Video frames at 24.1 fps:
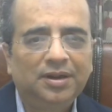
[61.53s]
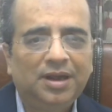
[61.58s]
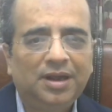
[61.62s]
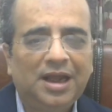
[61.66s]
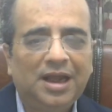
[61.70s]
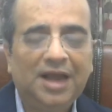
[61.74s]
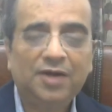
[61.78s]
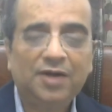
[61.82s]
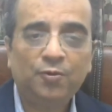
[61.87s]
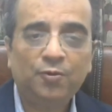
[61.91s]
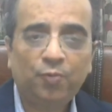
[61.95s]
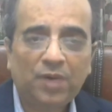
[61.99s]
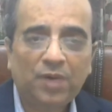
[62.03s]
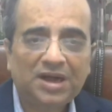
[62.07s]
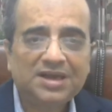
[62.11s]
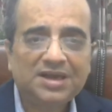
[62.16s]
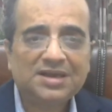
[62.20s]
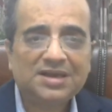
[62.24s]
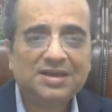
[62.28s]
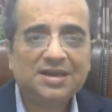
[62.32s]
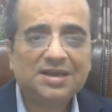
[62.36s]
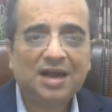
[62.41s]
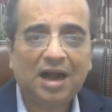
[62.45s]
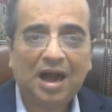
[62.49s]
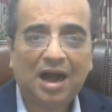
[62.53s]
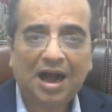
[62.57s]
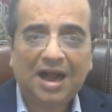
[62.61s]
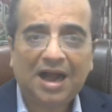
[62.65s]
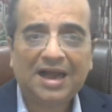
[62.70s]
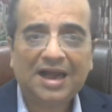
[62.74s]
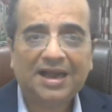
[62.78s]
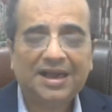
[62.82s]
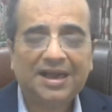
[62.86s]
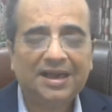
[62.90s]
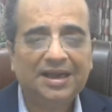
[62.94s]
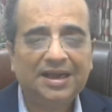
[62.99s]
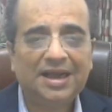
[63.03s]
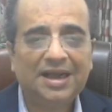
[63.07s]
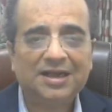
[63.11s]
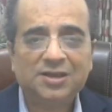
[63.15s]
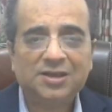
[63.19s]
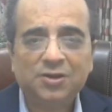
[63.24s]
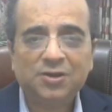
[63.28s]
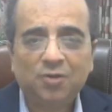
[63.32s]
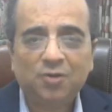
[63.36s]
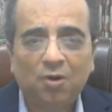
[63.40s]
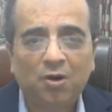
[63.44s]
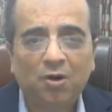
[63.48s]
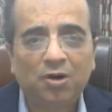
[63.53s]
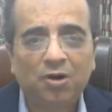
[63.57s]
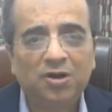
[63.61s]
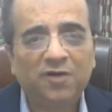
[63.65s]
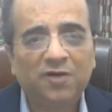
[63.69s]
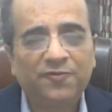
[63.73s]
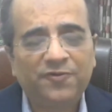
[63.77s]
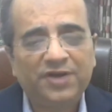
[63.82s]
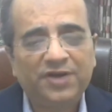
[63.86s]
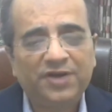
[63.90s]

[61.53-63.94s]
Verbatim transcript: And once I, as in all of